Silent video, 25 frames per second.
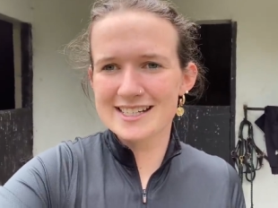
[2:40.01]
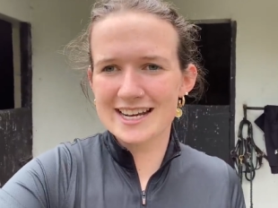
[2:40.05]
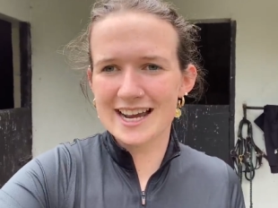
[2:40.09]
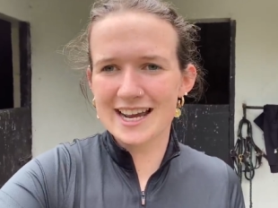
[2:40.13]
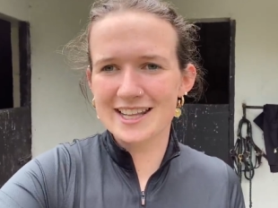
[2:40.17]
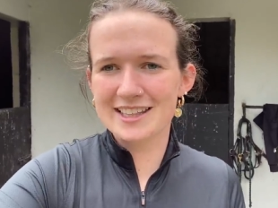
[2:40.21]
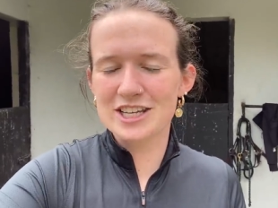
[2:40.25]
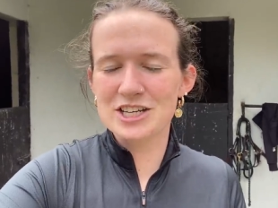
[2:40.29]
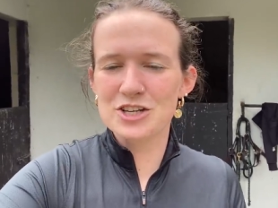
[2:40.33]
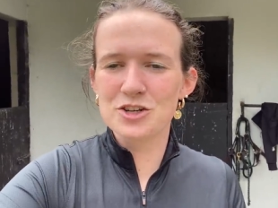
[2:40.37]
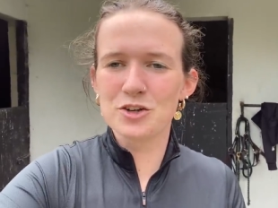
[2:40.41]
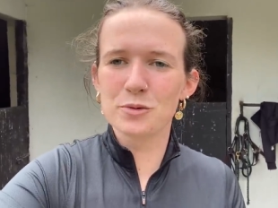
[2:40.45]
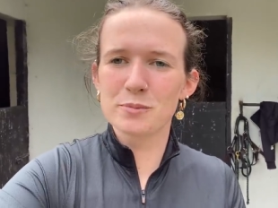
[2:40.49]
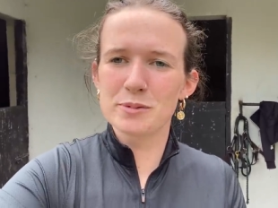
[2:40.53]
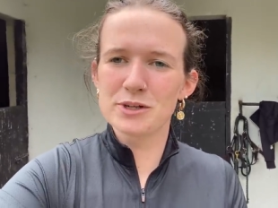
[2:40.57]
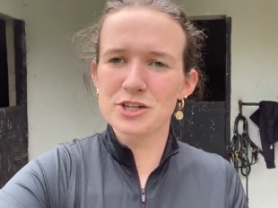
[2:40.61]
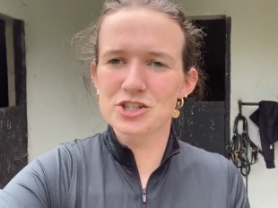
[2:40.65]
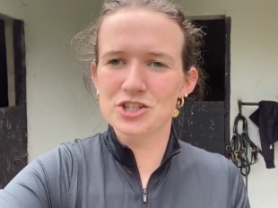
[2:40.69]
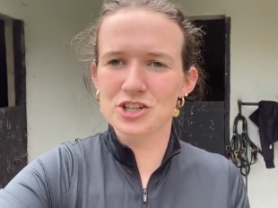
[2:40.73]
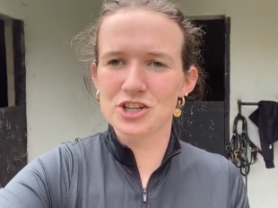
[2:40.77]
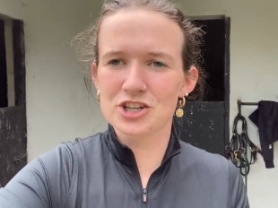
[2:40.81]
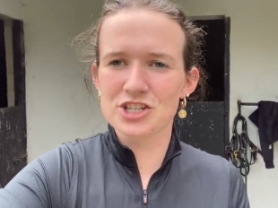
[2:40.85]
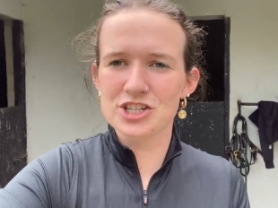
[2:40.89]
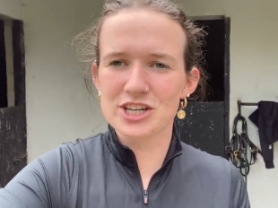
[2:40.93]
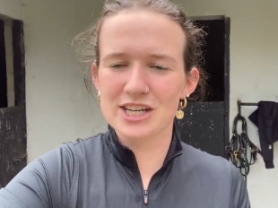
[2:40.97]
and then you'll be
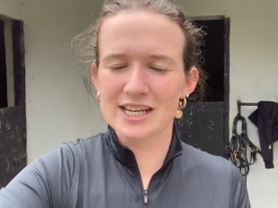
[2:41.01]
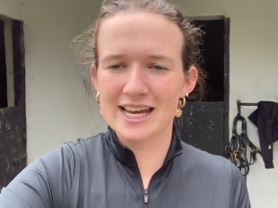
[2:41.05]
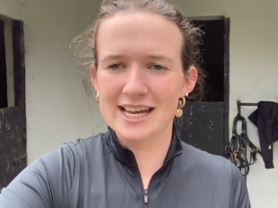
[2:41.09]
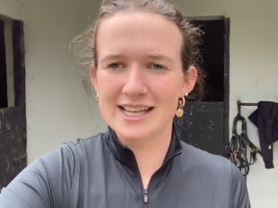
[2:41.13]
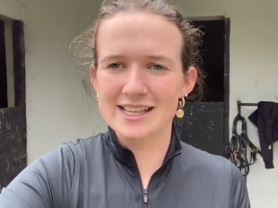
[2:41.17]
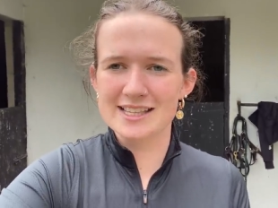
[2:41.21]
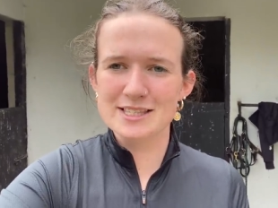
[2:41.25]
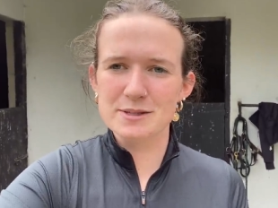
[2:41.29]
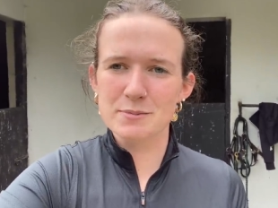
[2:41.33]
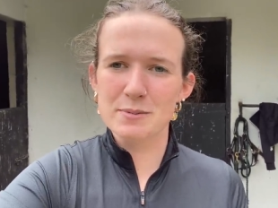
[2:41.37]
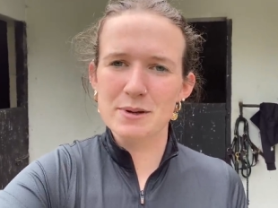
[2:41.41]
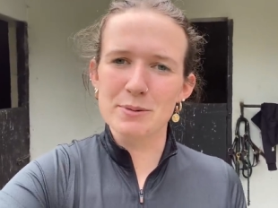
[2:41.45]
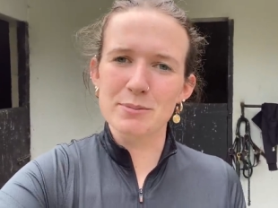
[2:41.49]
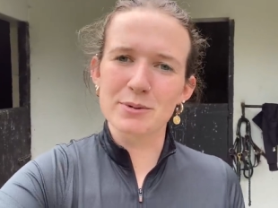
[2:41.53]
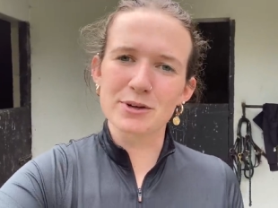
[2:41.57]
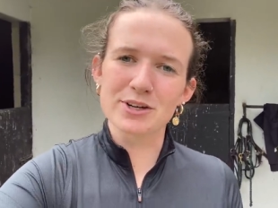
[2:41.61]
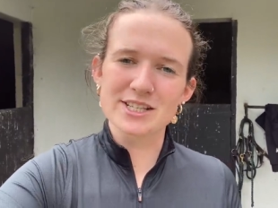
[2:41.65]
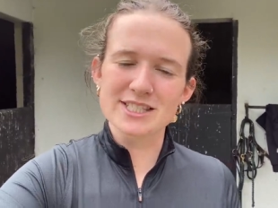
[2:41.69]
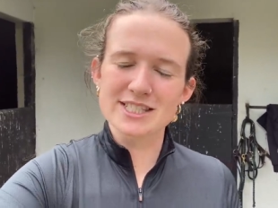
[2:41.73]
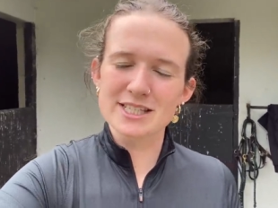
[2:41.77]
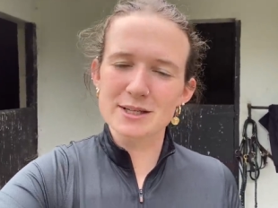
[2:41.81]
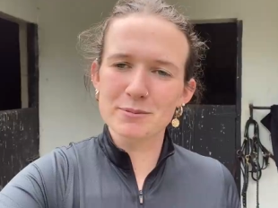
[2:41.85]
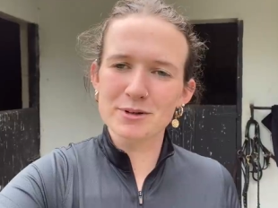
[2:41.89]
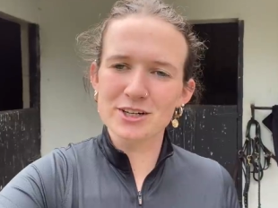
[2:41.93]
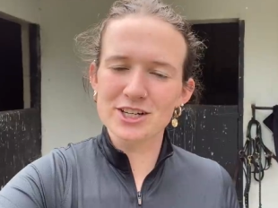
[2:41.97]
judged against people who are
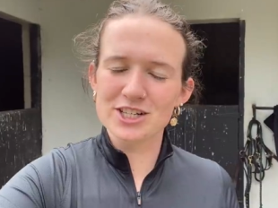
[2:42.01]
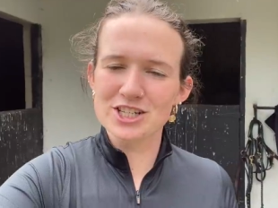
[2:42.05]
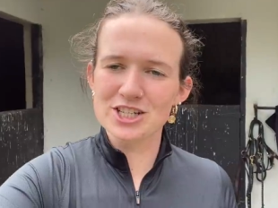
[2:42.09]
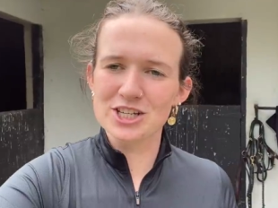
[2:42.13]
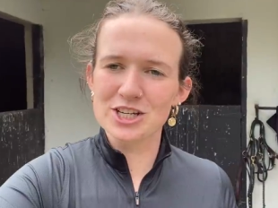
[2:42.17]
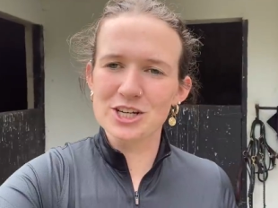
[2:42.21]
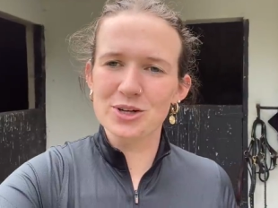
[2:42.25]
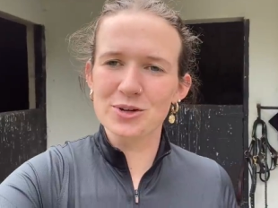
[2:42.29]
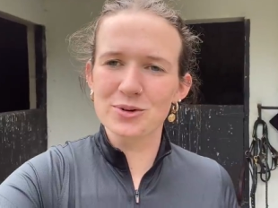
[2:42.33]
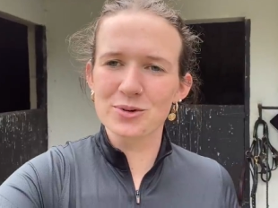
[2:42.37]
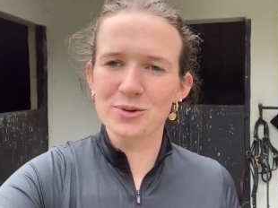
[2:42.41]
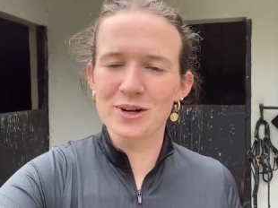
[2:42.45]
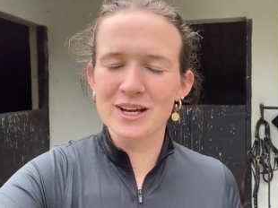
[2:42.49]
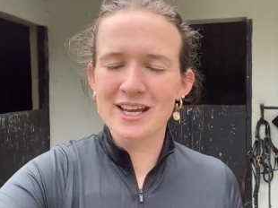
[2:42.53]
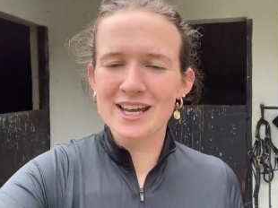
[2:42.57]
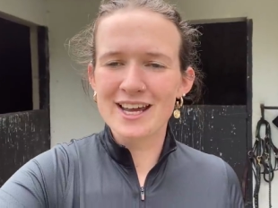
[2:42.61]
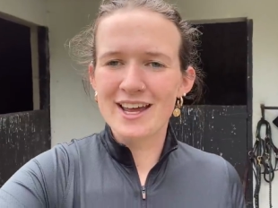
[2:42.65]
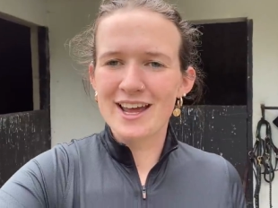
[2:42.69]
similar to you,